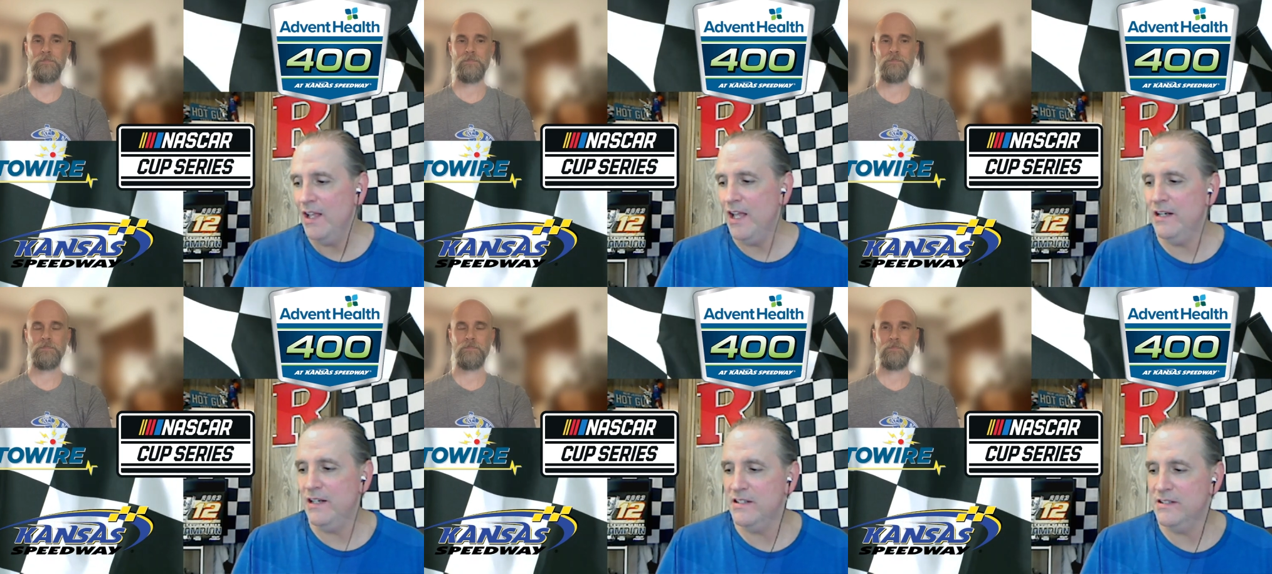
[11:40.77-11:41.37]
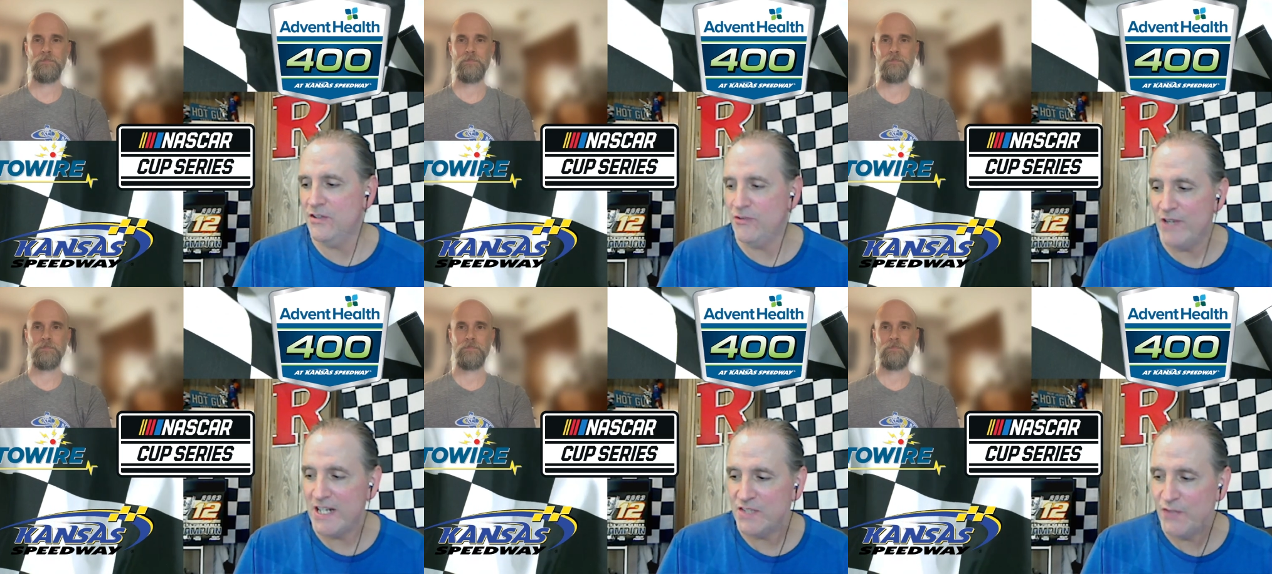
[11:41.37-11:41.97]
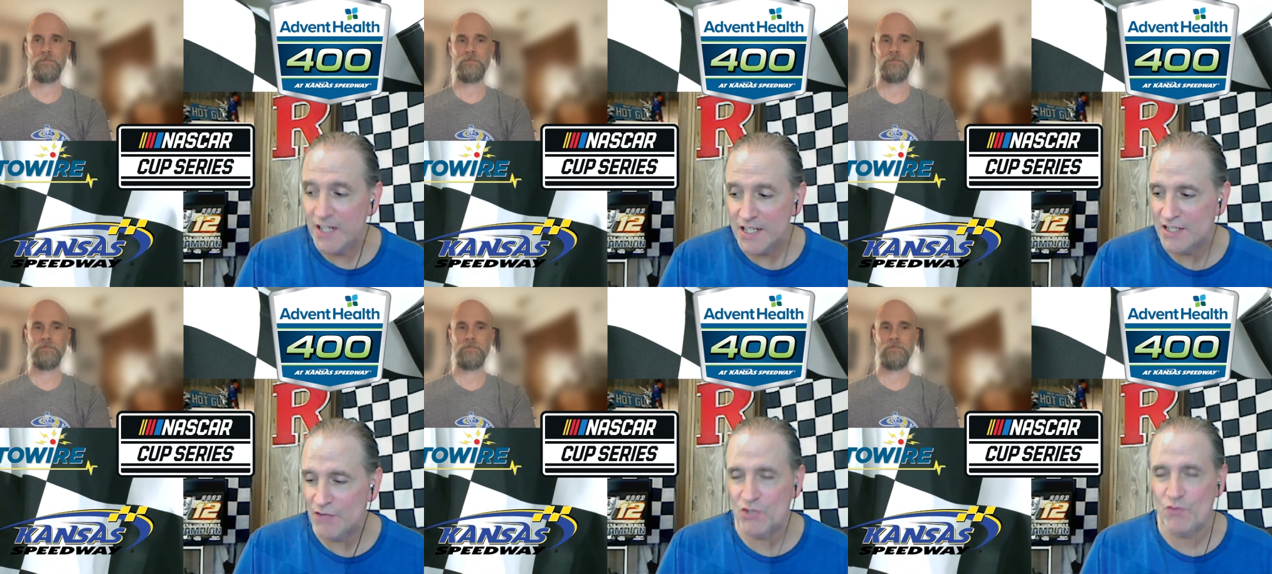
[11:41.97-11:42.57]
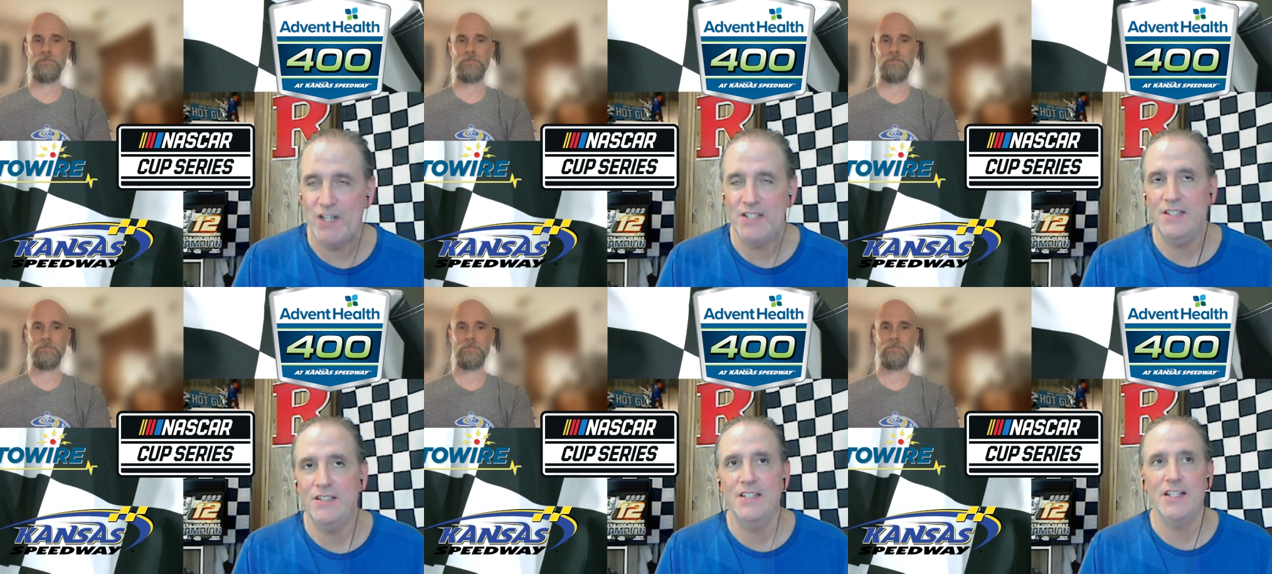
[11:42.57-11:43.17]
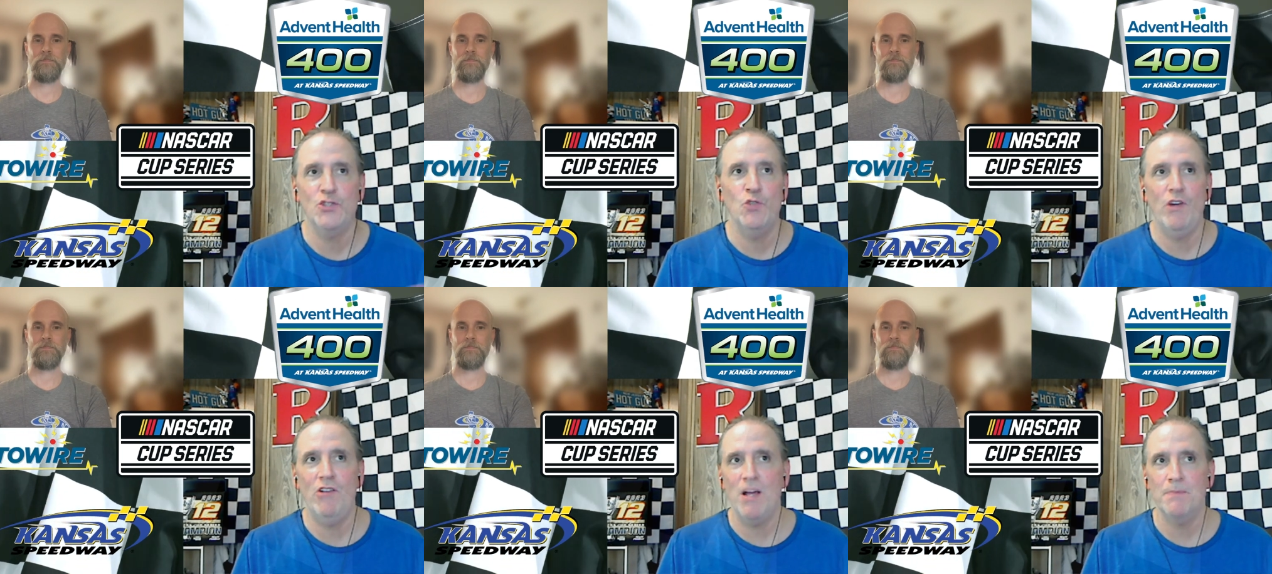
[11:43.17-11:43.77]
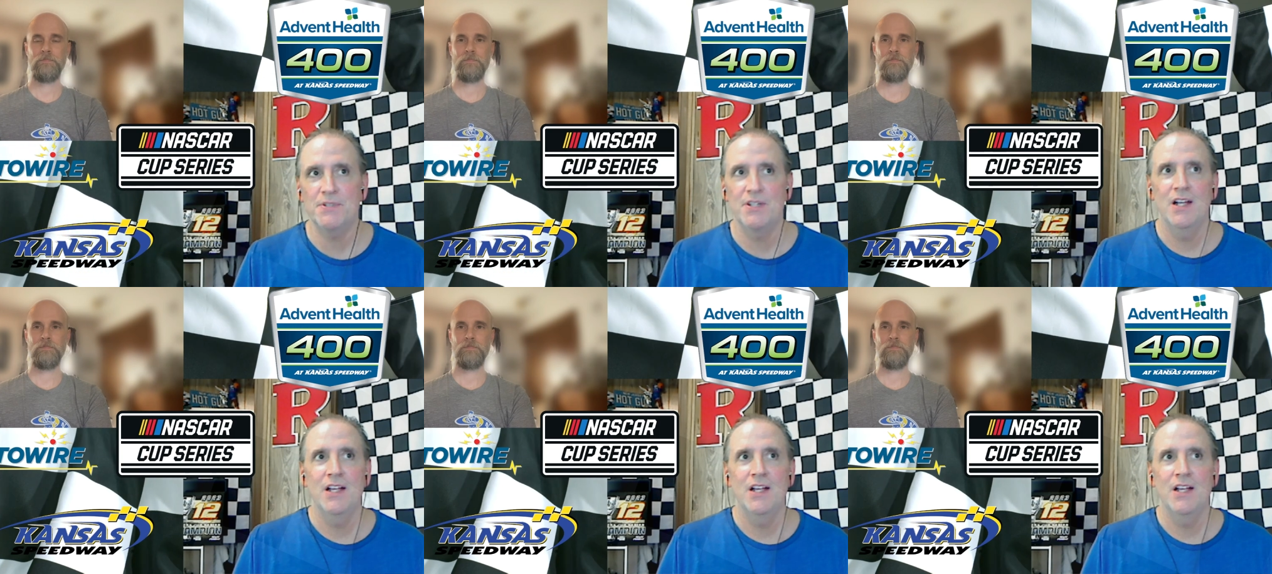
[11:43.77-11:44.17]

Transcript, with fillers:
Speaker 1: And in his three Xfinity Series races, he's got two runner ups.